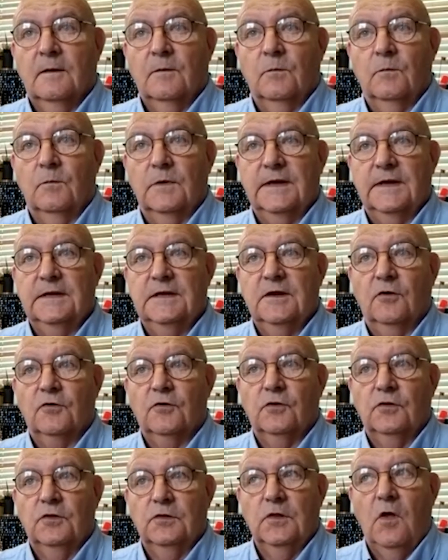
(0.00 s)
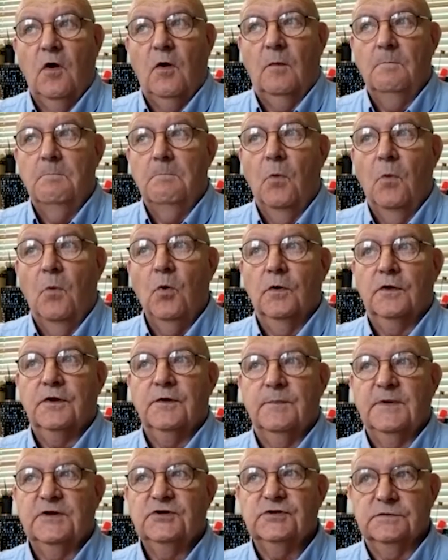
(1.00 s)
we got a lot more
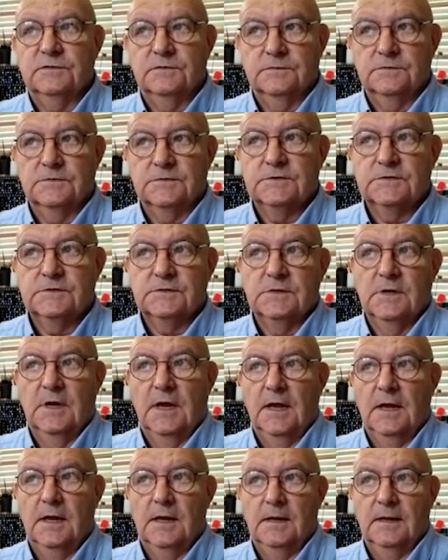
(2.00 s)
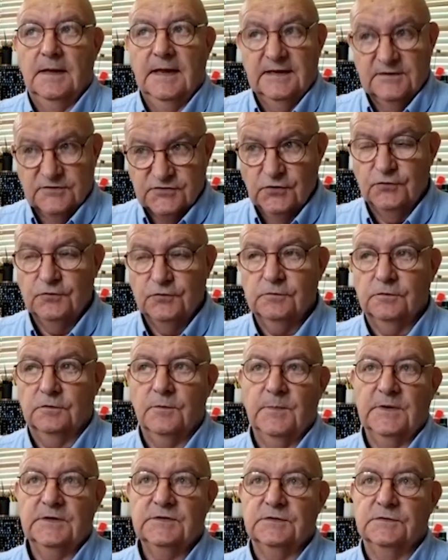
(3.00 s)
commissions, internal
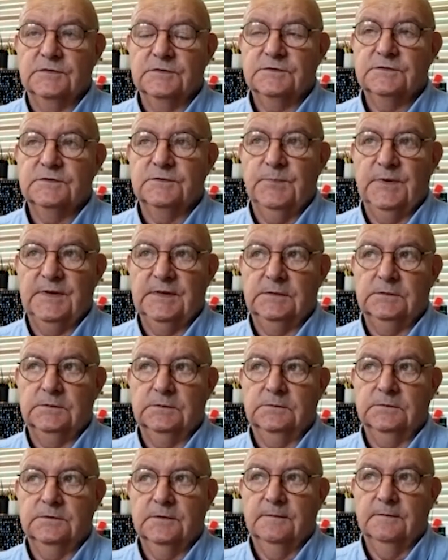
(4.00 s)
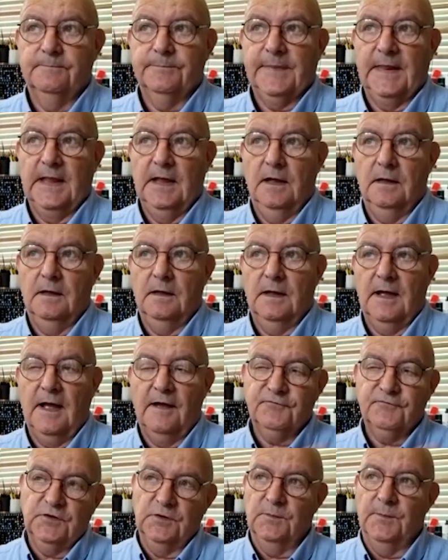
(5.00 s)
commissions to build
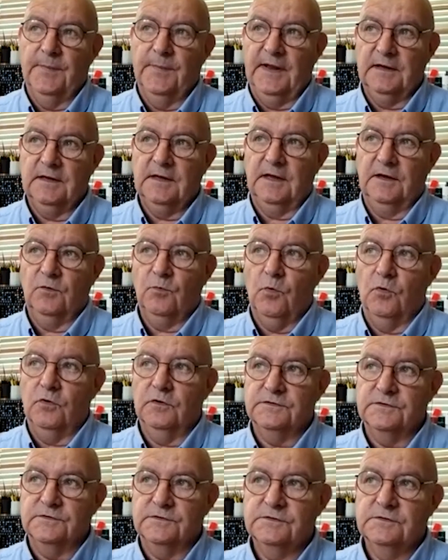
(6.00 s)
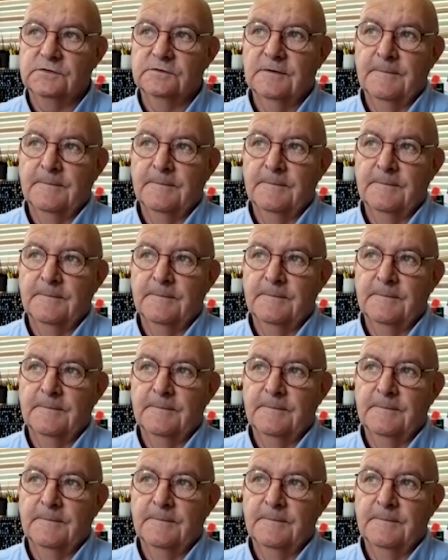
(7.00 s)
after the bank headquarters.